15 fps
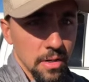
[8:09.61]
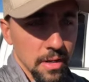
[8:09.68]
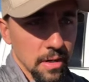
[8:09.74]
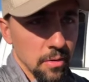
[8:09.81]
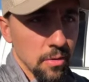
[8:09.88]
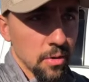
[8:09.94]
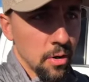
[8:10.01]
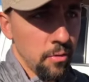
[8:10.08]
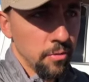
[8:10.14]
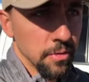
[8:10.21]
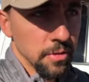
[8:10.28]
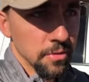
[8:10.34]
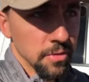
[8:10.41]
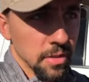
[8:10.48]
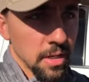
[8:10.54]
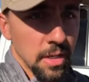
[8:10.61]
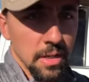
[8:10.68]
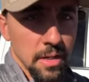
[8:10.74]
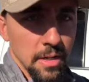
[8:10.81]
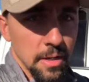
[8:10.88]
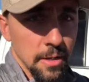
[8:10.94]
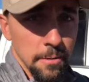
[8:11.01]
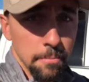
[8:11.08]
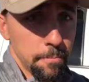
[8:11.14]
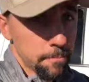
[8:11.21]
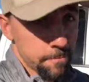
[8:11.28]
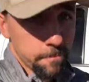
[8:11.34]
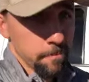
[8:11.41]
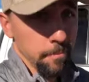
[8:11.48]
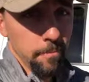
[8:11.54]
And I look over and there's
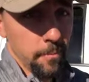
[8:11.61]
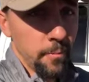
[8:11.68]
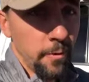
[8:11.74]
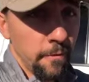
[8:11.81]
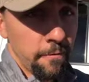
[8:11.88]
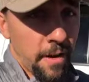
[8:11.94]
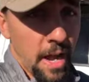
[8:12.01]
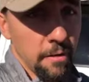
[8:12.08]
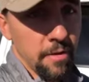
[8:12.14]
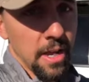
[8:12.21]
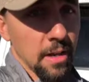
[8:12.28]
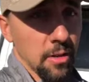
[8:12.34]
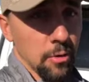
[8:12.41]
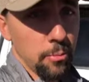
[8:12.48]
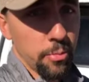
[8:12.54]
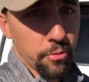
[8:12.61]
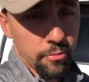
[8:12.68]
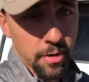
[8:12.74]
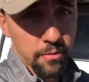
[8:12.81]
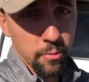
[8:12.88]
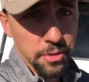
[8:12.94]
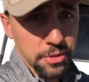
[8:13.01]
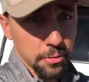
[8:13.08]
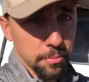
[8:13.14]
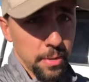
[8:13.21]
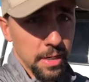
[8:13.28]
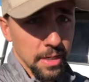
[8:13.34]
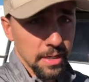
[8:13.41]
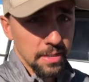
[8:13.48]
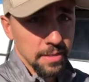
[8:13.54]
5 antelope, 3 of which are
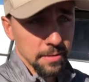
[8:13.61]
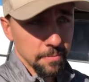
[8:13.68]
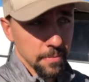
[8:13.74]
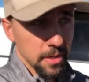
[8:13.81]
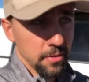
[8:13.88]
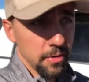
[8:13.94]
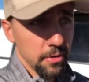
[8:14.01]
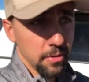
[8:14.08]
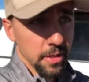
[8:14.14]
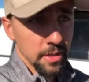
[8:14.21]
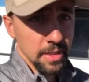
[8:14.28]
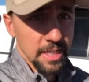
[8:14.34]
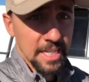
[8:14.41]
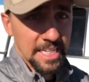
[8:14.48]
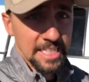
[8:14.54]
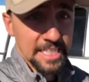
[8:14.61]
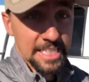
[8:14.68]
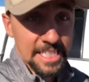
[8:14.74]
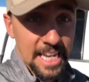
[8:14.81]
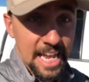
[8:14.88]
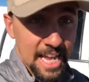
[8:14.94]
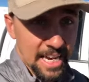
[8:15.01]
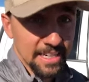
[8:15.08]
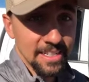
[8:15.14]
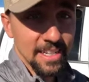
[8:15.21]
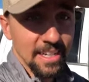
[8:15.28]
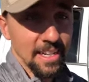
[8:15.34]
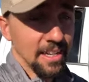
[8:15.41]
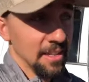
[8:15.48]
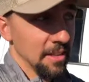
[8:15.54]
bucks. And they're in the exact,
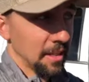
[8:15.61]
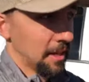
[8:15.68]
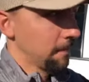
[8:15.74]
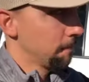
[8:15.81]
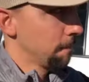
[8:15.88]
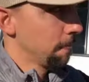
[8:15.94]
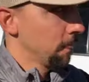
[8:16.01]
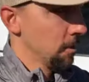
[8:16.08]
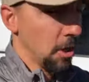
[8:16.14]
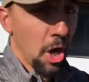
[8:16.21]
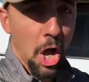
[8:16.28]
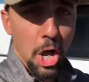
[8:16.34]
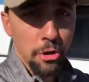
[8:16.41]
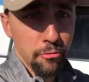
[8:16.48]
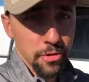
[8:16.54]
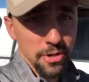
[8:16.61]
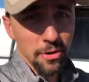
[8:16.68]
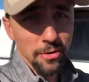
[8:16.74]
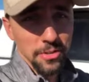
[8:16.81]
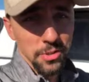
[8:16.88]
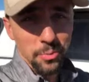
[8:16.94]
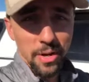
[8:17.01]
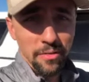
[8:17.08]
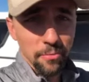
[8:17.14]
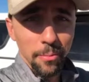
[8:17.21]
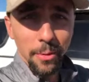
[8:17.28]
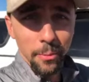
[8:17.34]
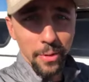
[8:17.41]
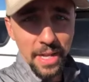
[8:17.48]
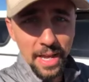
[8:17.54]
100 yards away from
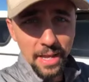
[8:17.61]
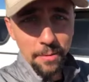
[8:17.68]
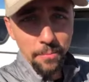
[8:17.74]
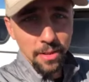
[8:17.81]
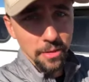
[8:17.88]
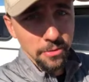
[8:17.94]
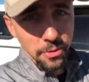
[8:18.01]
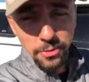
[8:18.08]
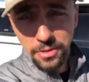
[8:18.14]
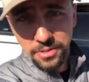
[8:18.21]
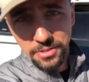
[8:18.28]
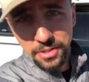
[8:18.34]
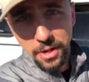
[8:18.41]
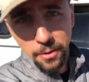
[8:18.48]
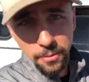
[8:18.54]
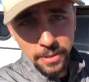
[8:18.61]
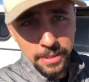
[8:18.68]
where we had them 2 years ago.